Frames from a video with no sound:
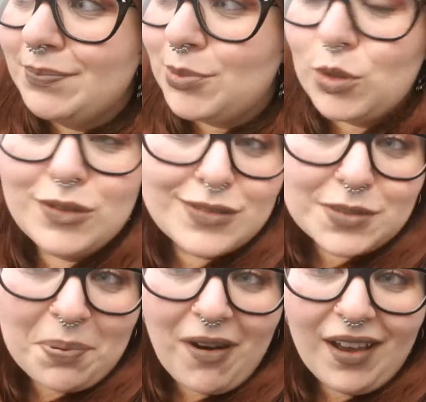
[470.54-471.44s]

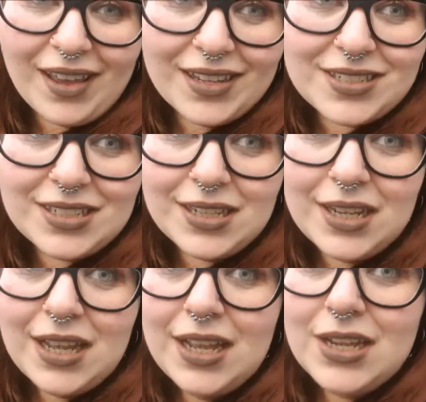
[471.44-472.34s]
bruised pride.
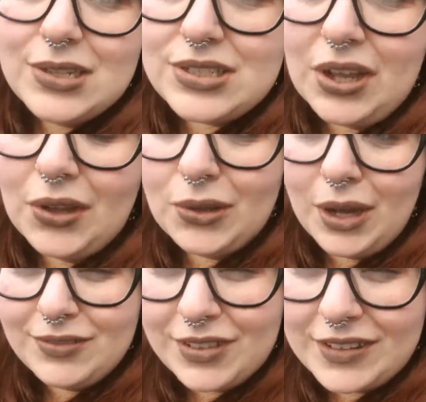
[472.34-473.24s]
So
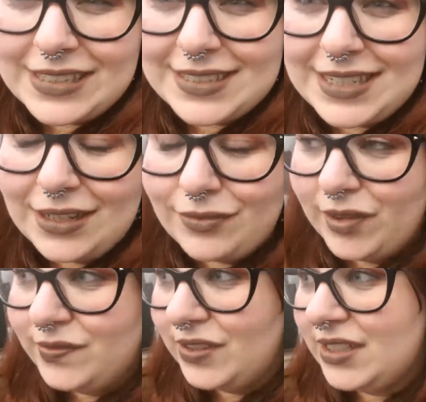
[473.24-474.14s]
I'm very stiff,
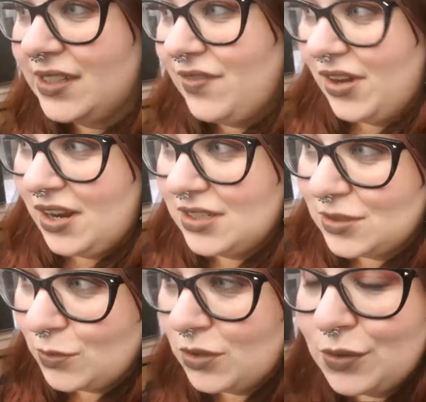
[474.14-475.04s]
I'm finding it very hard
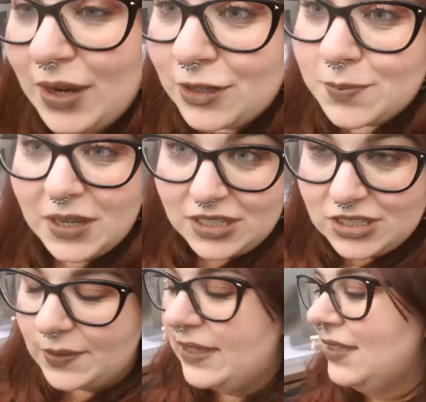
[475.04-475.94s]
to walk around, but I can
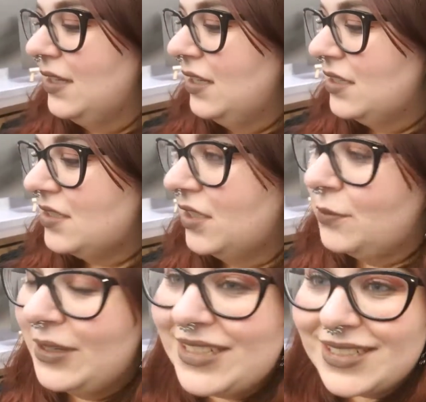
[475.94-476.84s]
do it. So
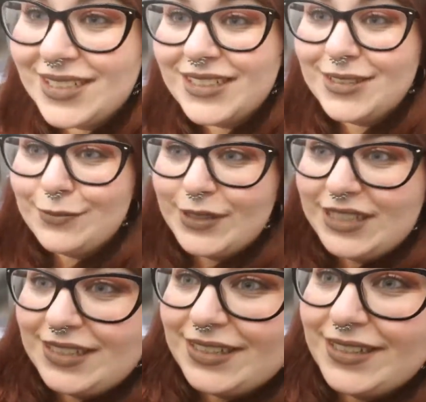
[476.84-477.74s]
we decided
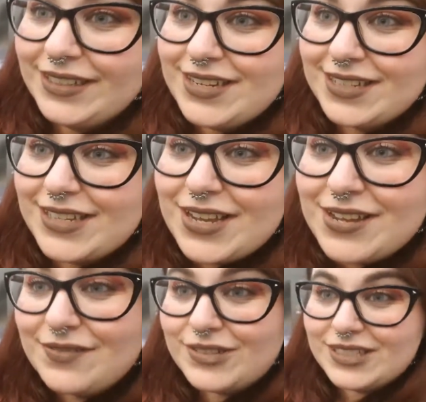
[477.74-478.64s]
we
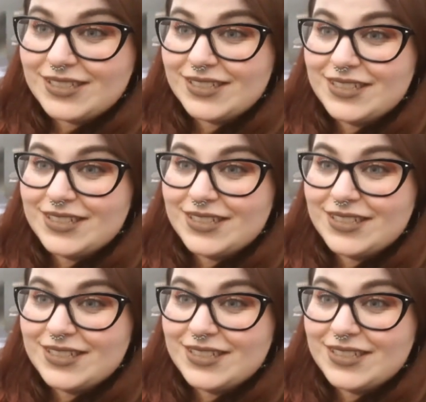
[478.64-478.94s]
deserved